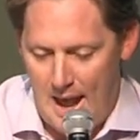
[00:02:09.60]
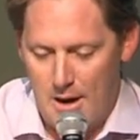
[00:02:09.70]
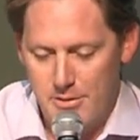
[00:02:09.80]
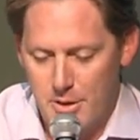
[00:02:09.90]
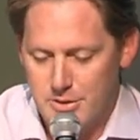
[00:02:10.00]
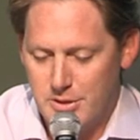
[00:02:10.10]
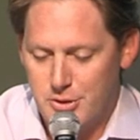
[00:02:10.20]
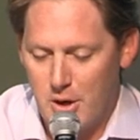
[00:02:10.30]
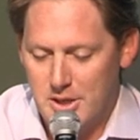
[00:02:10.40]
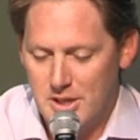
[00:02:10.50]
Out of those
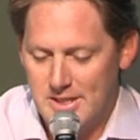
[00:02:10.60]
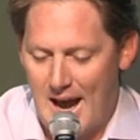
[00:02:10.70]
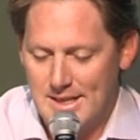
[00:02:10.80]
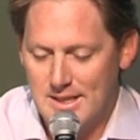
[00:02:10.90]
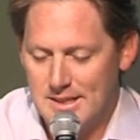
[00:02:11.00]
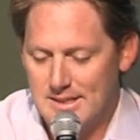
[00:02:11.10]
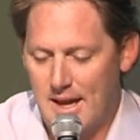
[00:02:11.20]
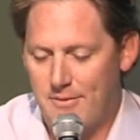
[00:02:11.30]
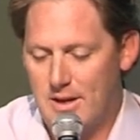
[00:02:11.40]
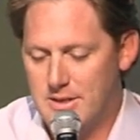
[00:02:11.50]
instructions, Isaac and
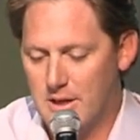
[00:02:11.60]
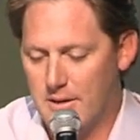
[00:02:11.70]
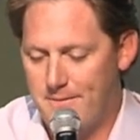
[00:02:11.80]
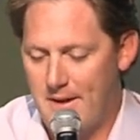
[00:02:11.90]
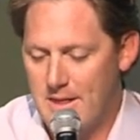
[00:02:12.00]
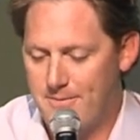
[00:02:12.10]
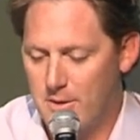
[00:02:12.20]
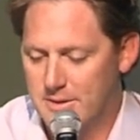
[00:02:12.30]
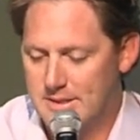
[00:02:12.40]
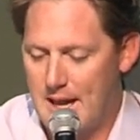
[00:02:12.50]
Stephanie took a
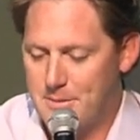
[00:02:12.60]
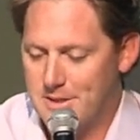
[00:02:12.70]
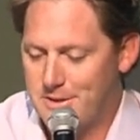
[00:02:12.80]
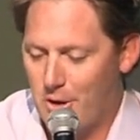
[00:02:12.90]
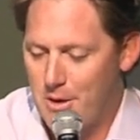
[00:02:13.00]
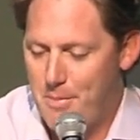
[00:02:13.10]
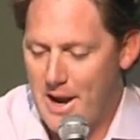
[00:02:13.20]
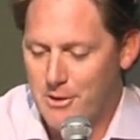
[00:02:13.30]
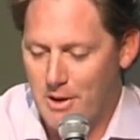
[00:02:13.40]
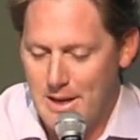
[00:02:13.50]
faith-filled step to start a
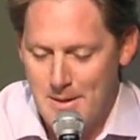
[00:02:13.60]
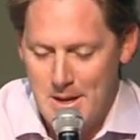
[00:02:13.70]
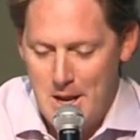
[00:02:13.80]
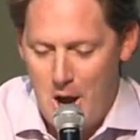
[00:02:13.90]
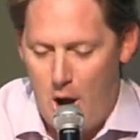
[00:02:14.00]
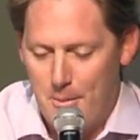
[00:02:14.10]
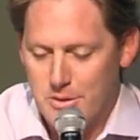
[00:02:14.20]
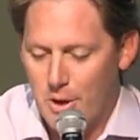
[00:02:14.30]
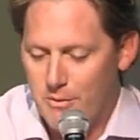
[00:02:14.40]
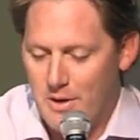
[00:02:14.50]
bakery.
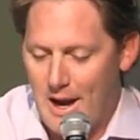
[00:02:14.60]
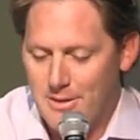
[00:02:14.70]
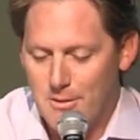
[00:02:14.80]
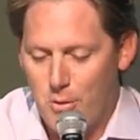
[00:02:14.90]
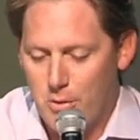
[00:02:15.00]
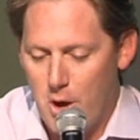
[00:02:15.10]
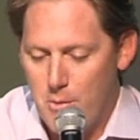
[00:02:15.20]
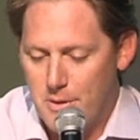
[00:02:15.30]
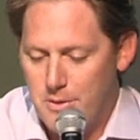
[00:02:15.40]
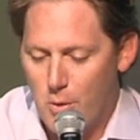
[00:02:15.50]
Almost overnight, the Lord
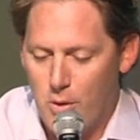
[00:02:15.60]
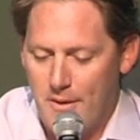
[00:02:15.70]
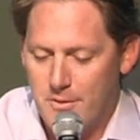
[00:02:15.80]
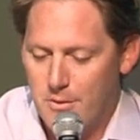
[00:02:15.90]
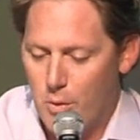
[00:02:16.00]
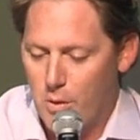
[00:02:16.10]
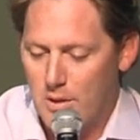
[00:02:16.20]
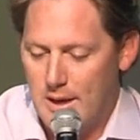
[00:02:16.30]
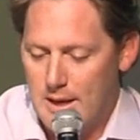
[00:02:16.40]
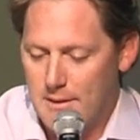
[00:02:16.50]
opened door after door,
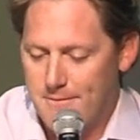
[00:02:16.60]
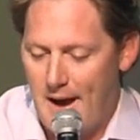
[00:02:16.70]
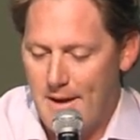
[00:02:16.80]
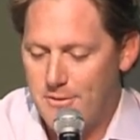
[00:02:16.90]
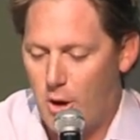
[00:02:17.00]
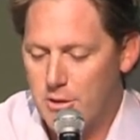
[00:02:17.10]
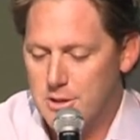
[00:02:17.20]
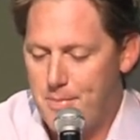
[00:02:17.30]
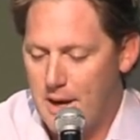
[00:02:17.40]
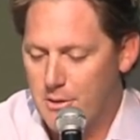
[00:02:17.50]
leading Five
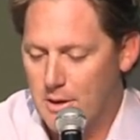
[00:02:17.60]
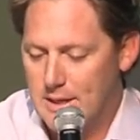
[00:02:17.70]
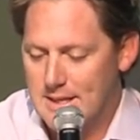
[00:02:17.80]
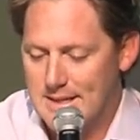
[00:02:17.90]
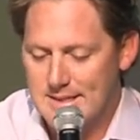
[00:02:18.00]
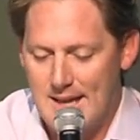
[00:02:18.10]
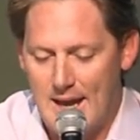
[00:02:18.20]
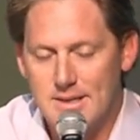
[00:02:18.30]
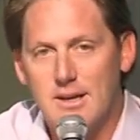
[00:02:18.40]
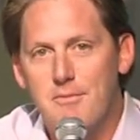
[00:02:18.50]
Daughters Bakery to the
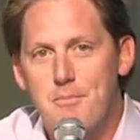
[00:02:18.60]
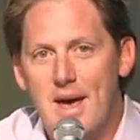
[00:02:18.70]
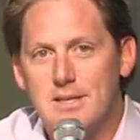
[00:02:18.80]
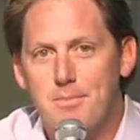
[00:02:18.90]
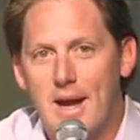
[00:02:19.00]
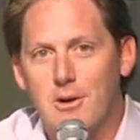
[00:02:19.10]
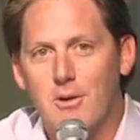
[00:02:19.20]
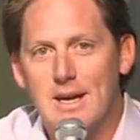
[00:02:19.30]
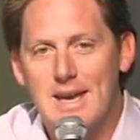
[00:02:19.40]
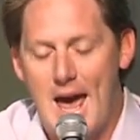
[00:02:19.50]
status of best
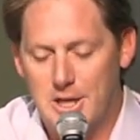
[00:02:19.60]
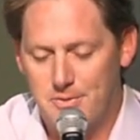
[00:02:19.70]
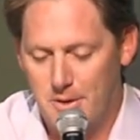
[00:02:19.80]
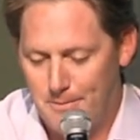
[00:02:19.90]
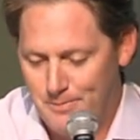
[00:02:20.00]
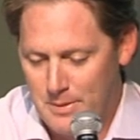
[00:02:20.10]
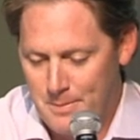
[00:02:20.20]
bakery in Nashville,